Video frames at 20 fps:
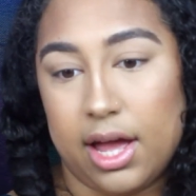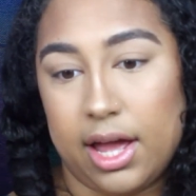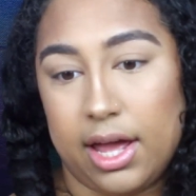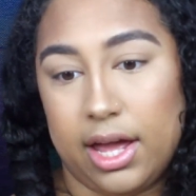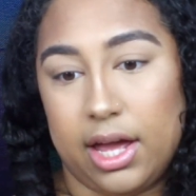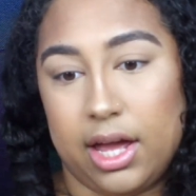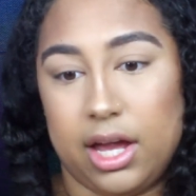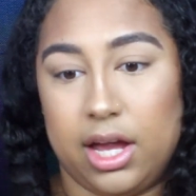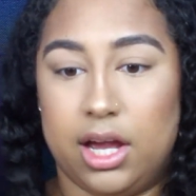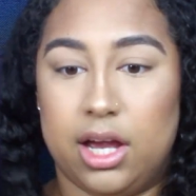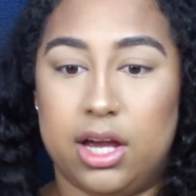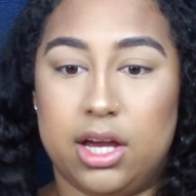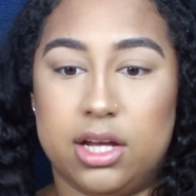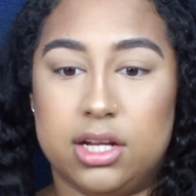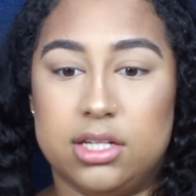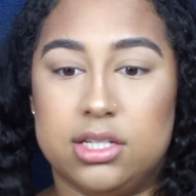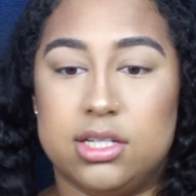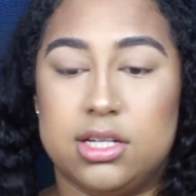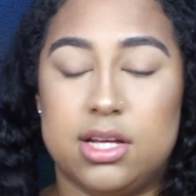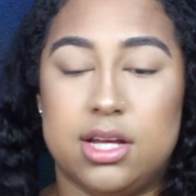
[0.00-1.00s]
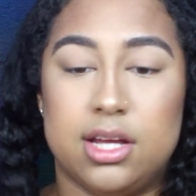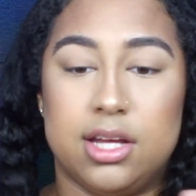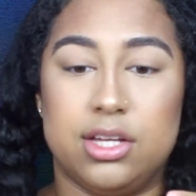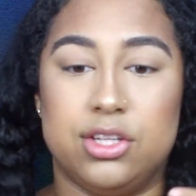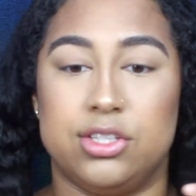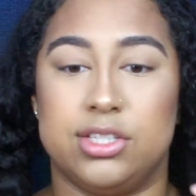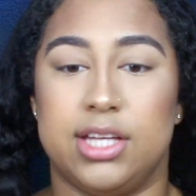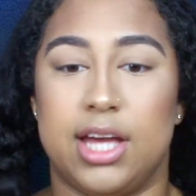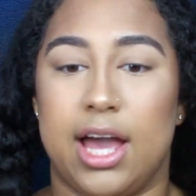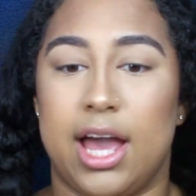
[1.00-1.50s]
And
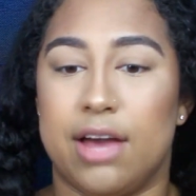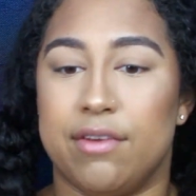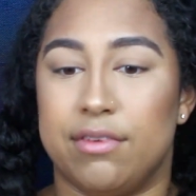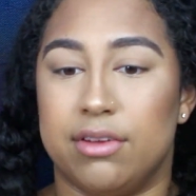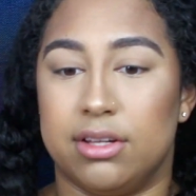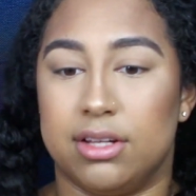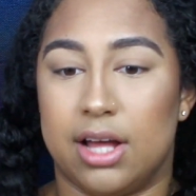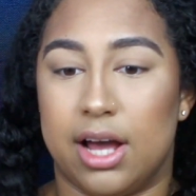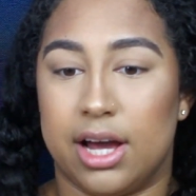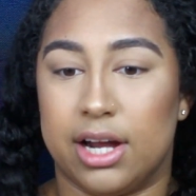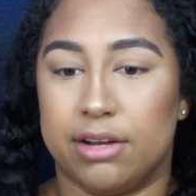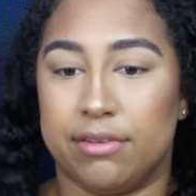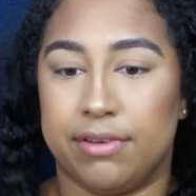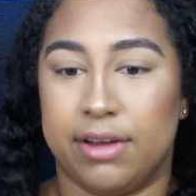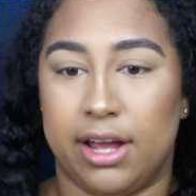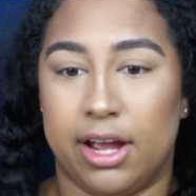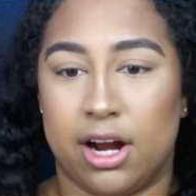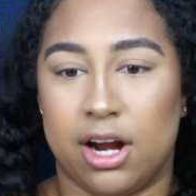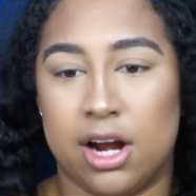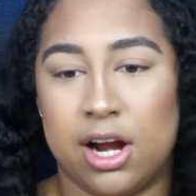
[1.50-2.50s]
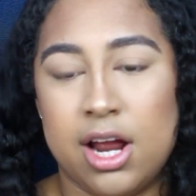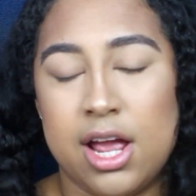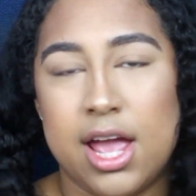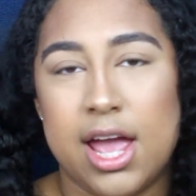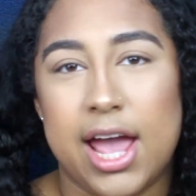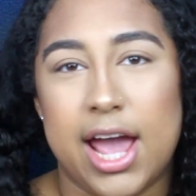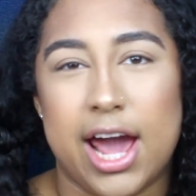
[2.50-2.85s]
see, I have a lot of hair.